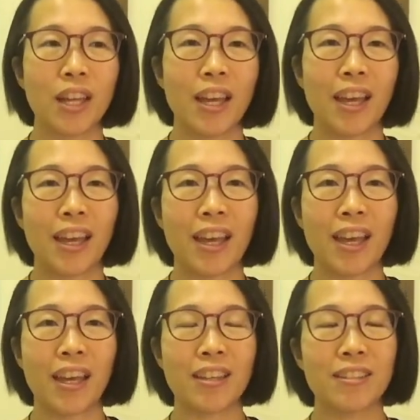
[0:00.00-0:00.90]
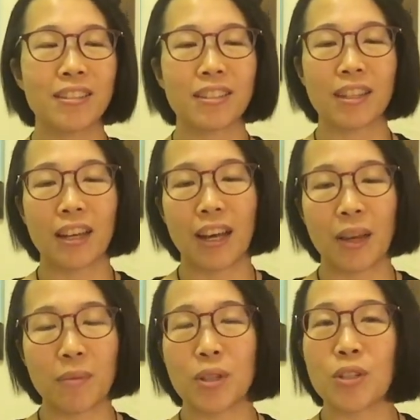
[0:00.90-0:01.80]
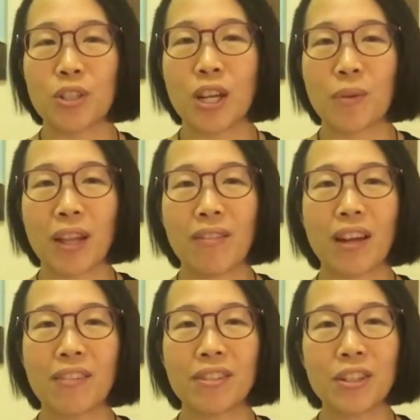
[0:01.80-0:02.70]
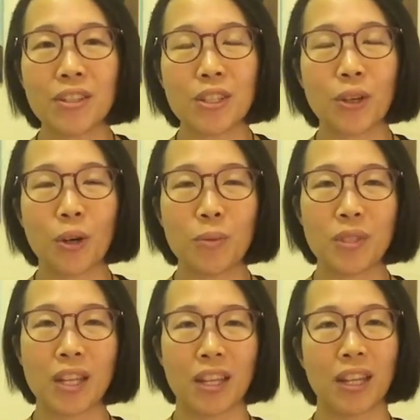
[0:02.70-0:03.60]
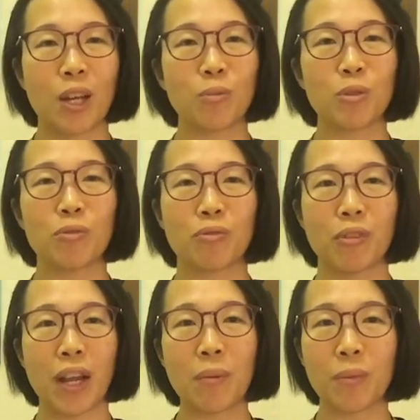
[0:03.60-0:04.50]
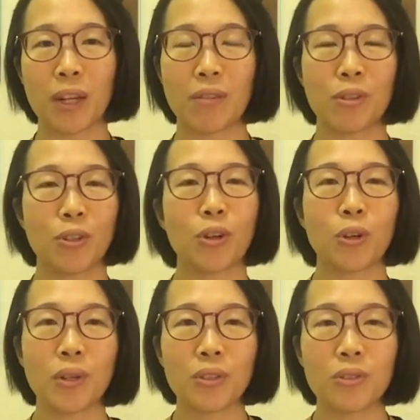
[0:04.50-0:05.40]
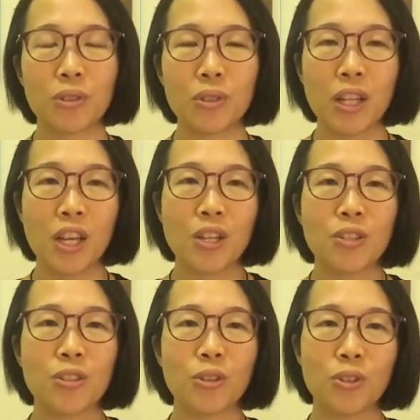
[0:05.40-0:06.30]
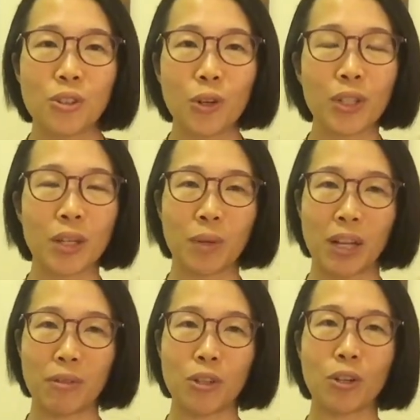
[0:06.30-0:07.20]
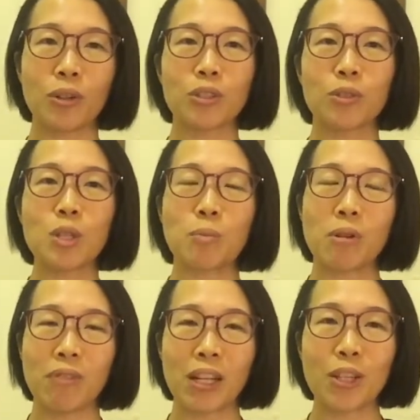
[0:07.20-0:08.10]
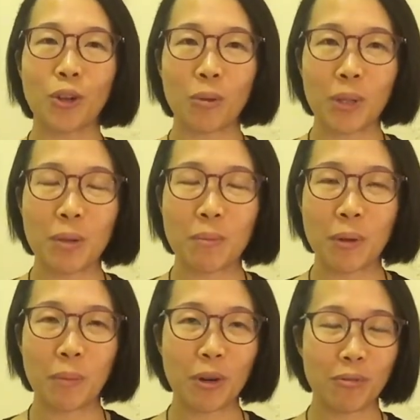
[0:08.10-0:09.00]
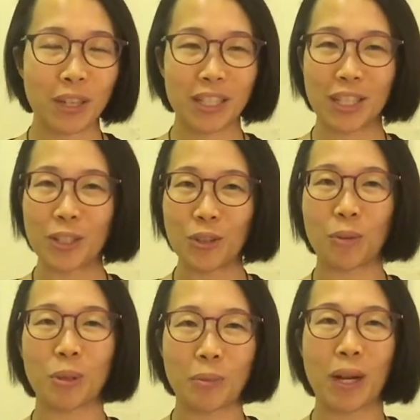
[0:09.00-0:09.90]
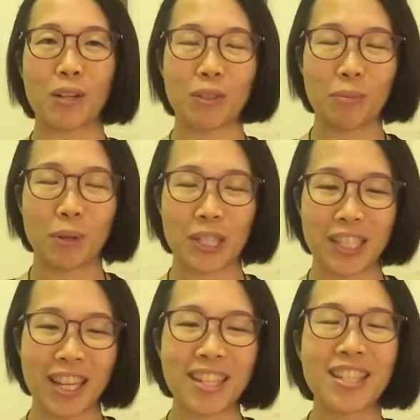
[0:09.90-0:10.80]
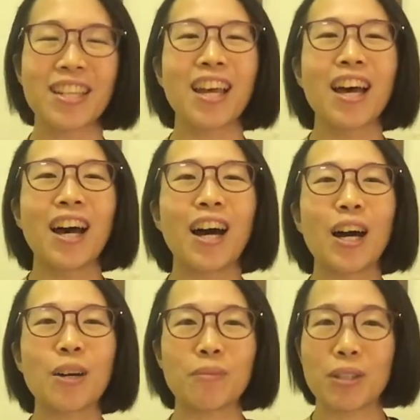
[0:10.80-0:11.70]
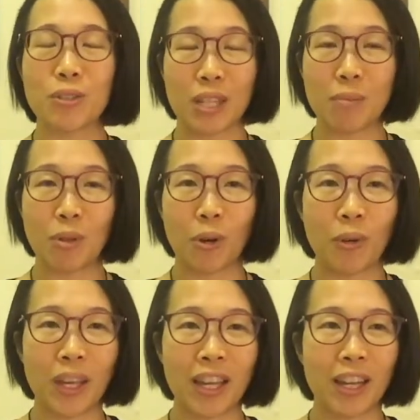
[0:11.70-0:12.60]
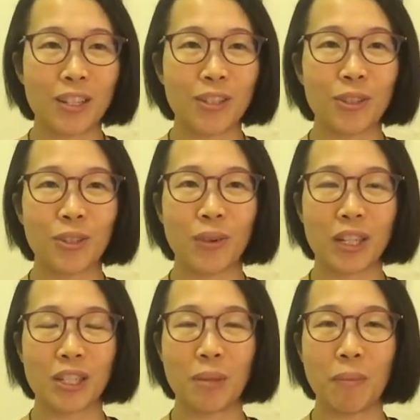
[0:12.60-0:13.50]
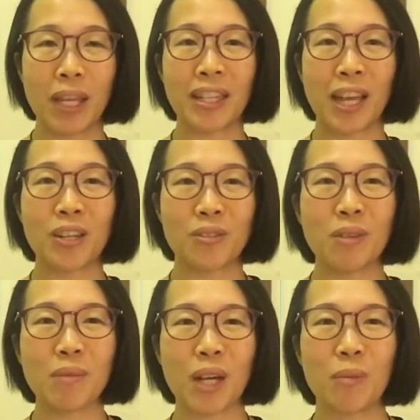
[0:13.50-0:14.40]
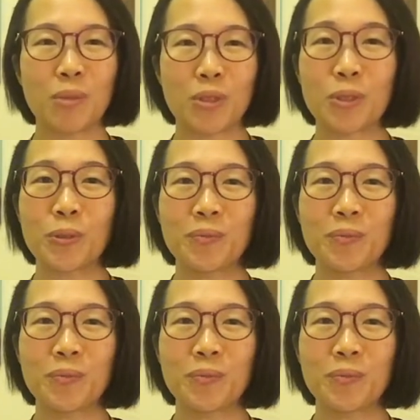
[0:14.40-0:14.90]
and I'm here to share whatever I've learned in the hopes that it can help you frame whatever you're going through, so you know that whatever you're going through is perfectly normal, a perfectly normal part of the process, and to keep going until you actually make that dream come true.